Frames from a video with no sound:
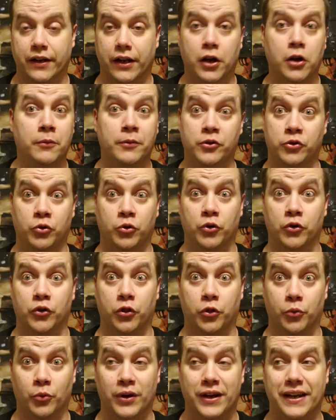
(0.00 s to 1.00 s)
I almost ordered
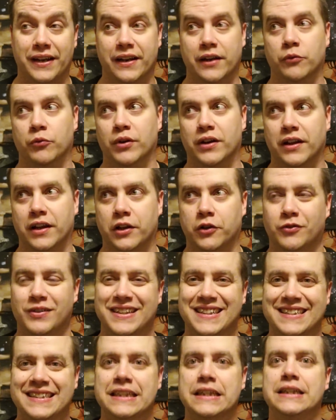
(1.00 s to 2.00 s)
three and then realized,
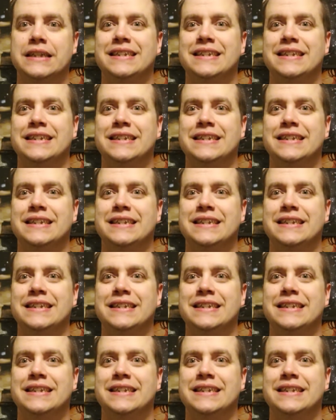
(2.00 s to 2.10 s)
man, eh,